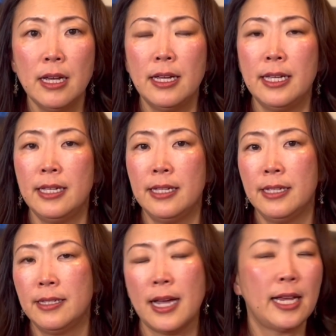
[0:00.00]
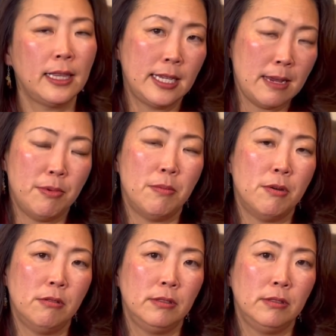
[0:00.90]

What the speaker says: is highly capable.